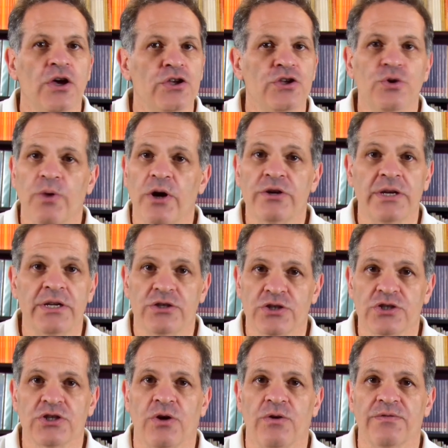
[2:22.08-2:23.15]
You won't need to
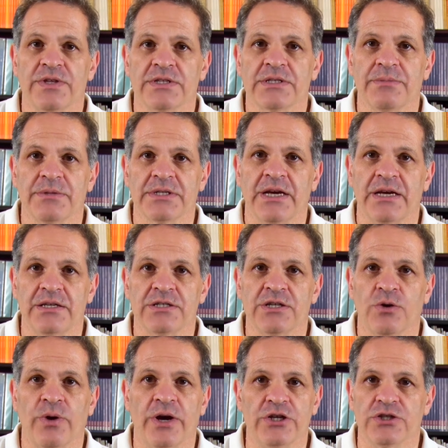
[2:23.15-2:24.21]
solve the simultaneous
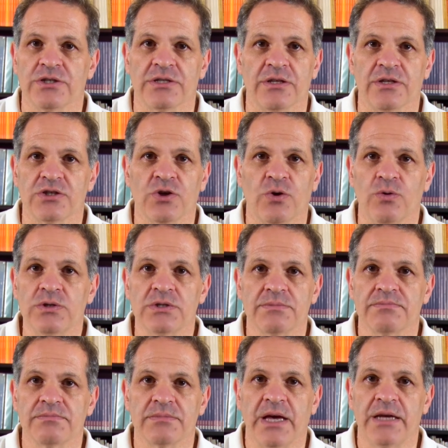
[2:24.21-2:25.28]
equations in this course,
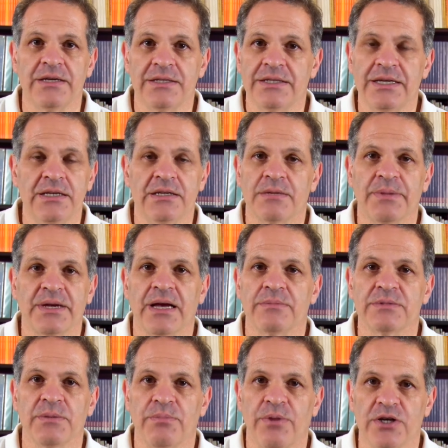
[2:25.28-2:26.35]
and indeed it
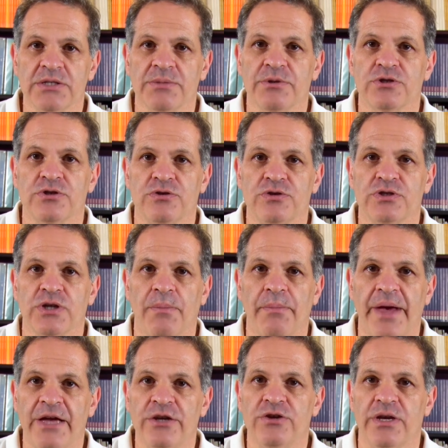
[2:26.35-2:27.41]
becomes impossible to do so
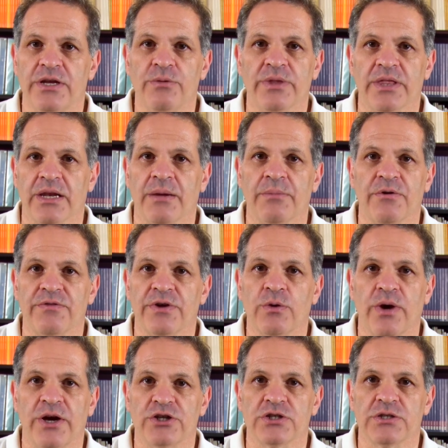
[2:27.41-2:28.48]
manually when the number of
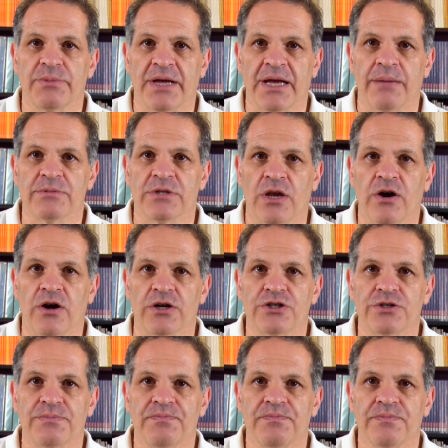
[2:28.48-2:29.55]
equations becomes
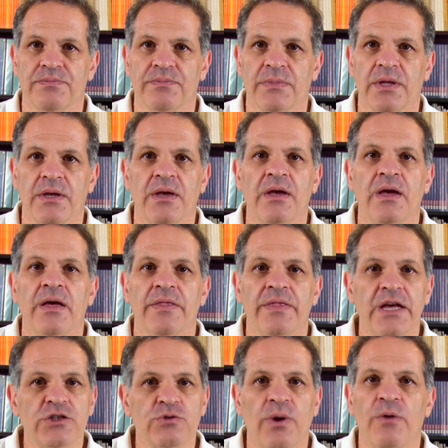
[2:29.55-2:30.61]
large.
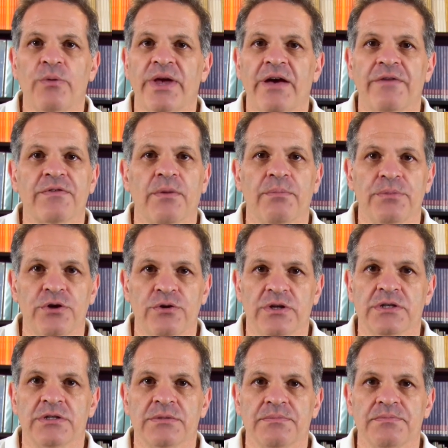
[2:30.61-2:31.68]
That's why we have
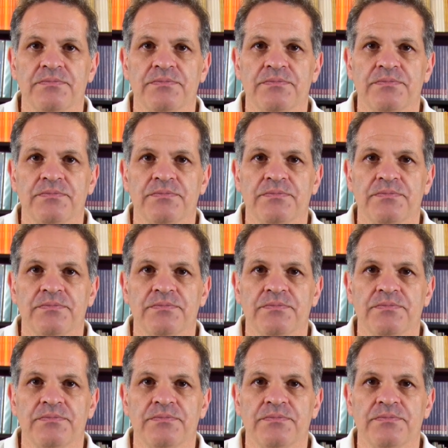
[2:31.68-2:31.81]
computers.